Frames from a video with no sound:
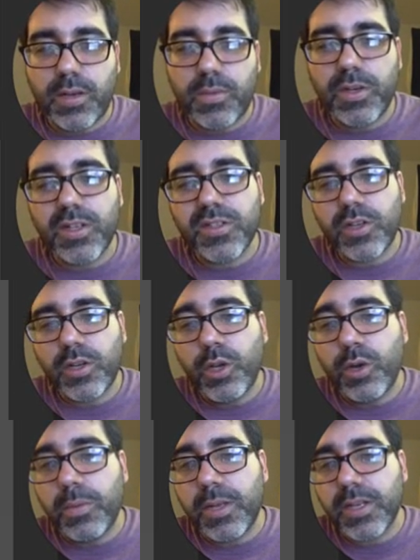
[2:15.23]
Well, it's not new,
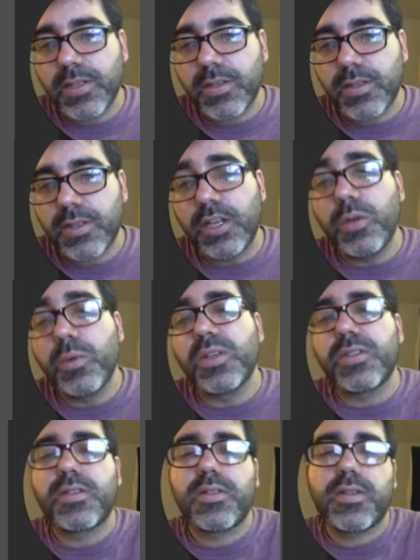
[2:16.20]
but it's the
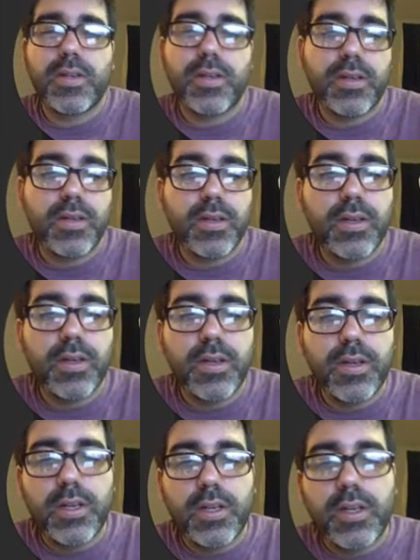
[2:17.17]
newest.
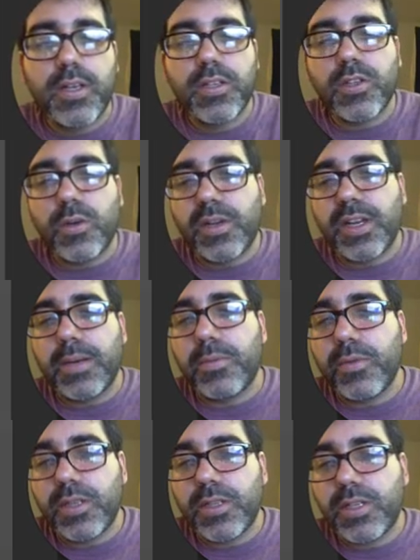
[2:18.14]
So we gotta
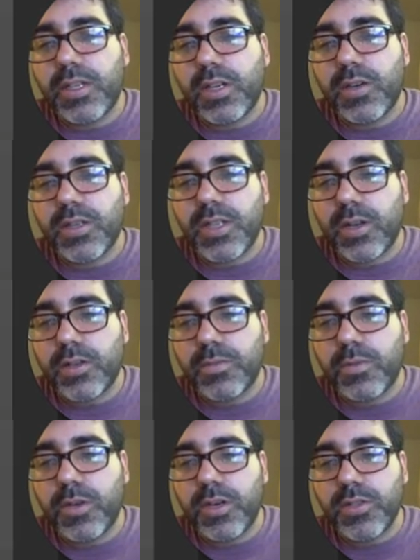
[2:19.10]
put this here. It's a lot
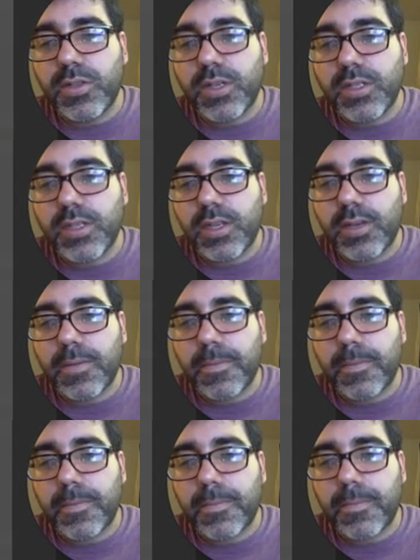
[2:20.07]
smaller, as you can see.
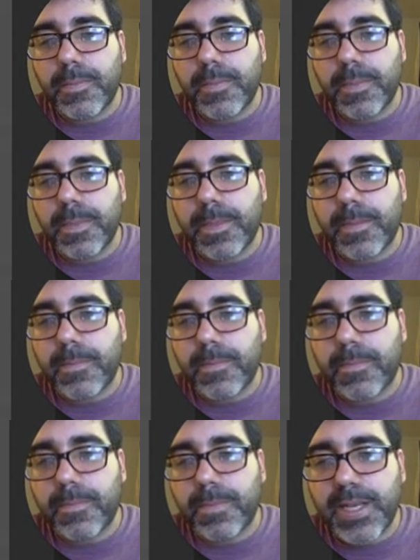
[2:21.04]

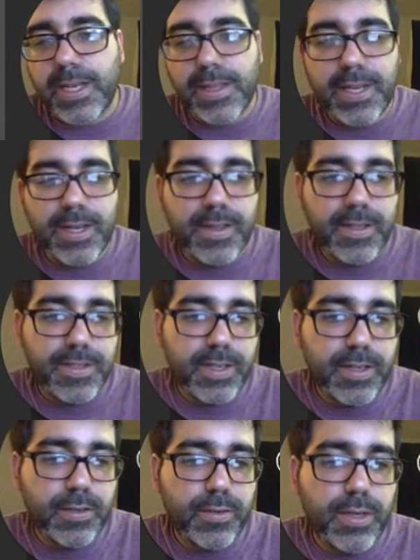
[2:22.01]
And then the
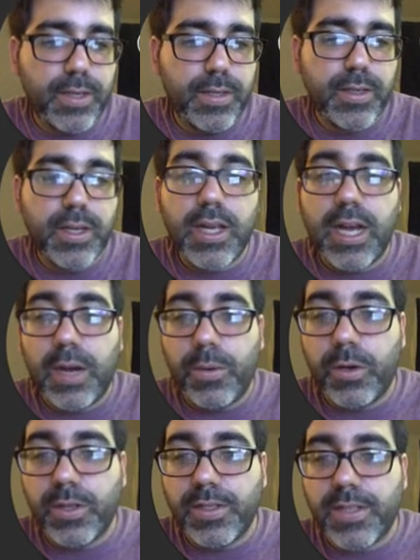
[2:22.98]
second one,
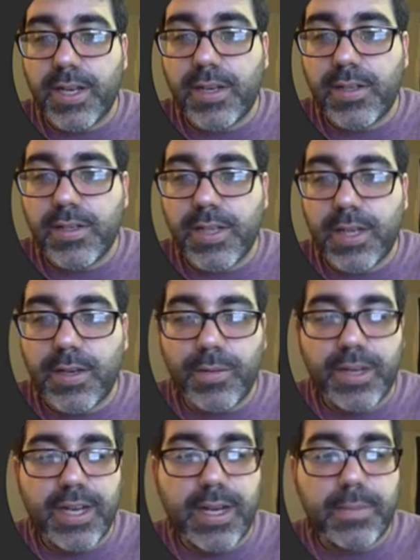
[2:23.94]
well, it's telling us that we
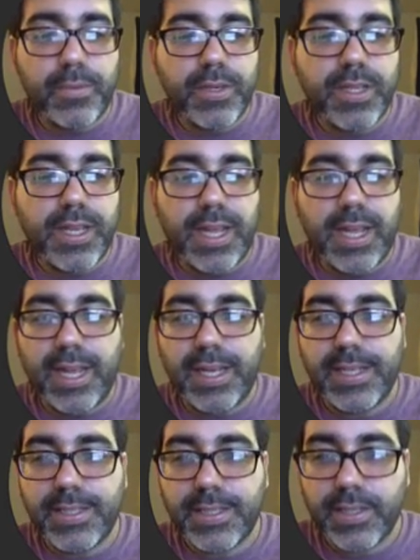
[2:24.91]
gotta put the
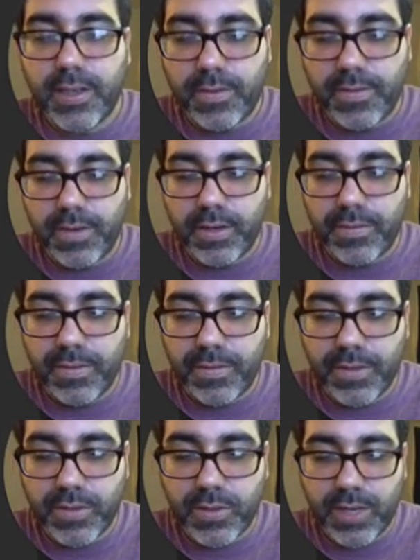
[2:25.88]
height of 150.
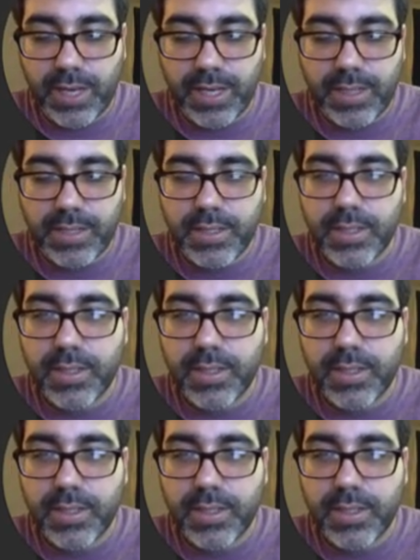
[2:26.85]
So height